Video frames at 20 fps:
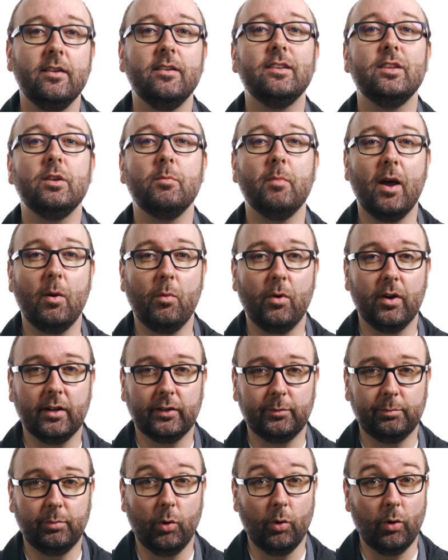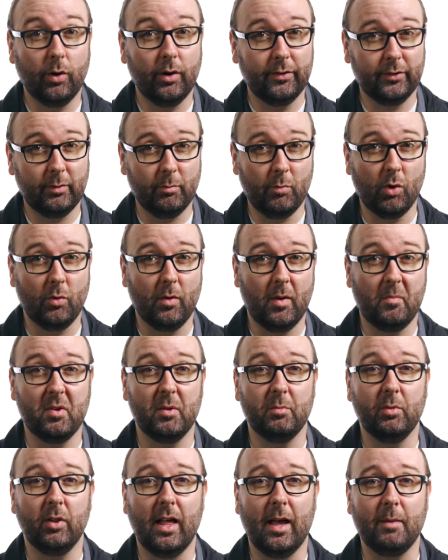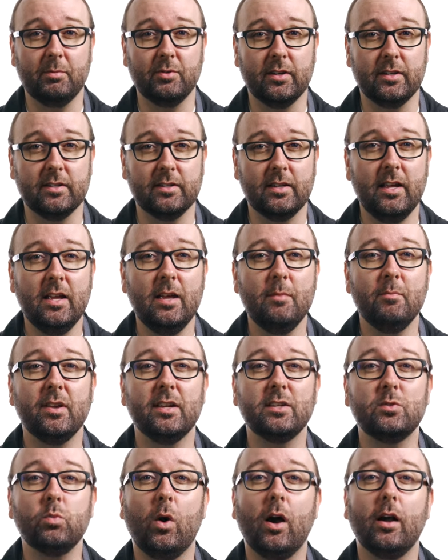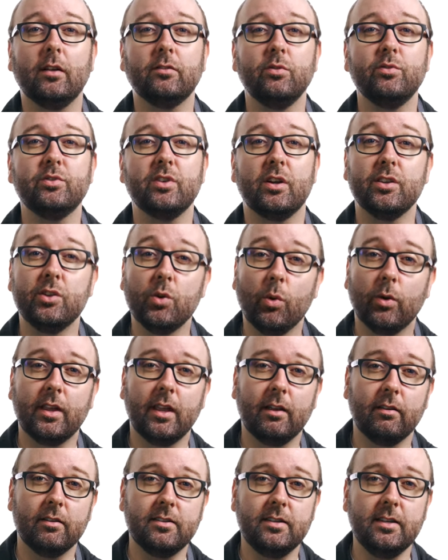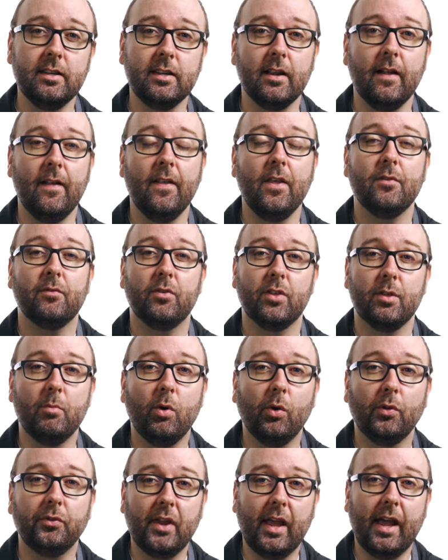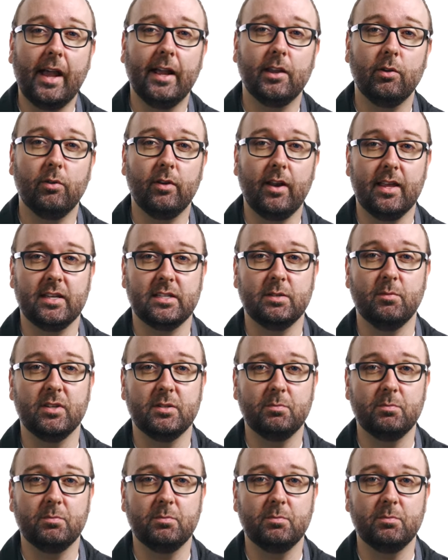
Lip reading: you might want to explore some more reputable options, because walkthroughs are your guarantee for the most accurate estimates